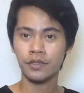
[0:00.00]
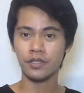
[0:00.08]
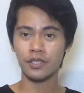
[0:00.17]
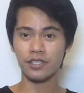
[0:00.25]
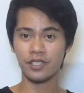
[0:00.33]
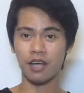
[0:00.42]

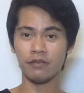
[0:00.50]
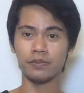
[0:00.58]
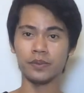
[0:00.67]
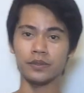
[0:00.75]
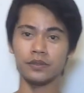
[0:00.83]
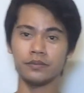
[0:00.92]

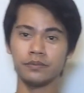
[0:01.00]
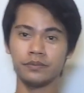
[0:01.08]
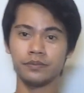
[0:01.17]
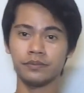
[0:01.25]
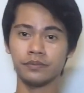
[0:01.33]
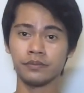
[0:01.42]
Example,
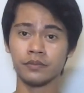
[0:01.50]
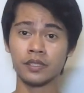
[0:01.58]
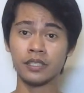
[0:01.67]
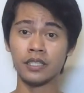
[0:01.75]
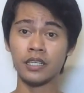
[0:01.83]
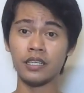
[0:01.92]

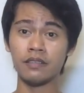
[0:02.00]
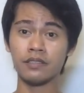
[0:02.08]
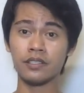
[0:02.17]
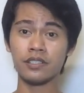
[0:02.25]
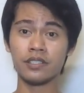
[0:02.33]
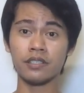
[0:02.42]
he
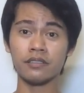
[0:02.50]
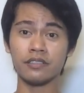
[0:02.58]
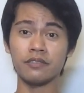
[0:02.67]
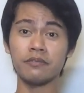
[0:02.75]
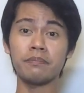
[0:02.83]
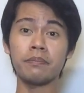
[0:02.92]
lives in the
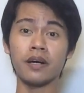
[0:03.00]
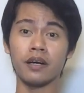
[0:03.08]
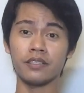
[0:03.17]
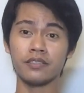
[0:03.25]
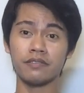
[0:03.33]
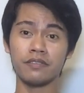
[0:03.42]
southern
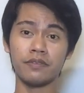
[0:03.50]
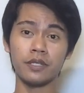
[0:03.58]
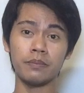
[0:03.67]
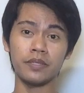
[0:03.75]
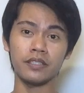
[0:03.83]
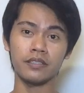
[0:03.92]
part of the
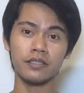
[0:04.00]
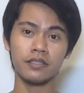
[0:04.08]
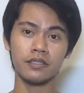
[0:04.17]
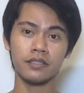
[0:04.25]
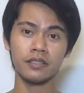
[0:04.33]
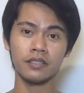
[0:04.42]
Philippines.
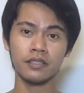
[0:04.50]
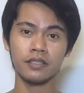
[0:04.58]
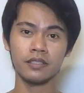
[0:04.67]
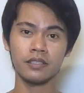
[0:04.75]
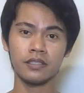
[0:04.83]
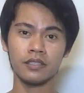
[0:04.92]

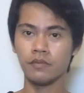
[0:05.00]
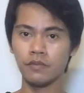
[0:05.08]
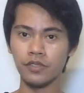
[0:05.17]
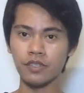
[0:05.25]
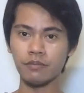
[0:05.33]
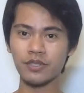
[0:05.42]

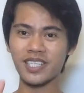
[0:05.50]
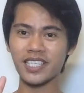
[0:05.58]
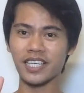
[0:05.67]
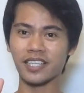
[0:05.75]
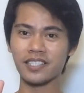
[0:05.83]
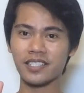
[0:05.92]
Number
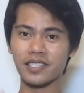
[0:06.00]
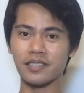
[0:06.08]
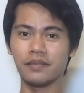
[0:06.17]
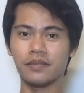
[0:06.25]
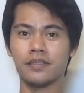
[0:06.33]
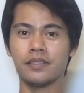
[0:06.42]
6,
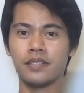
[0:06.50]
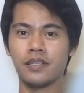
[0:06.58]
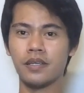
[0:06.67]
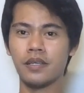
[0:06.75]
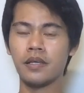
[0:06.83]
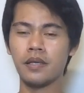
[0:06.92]

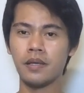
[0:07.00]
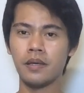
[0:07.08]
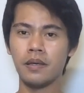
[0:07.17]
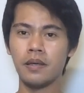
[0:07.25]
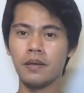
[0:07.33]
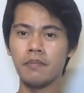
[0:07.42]

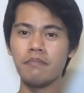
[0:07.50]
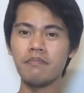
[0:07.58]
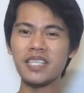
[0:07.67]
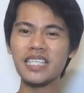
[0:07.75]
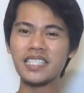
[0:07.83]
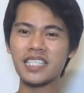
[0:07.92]

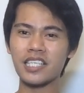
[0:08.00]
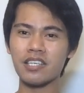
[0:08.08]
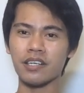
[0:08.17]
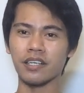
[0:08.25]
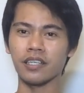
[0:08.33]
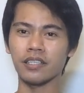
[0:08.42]

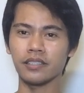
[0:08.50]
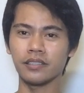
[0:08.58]
meteor.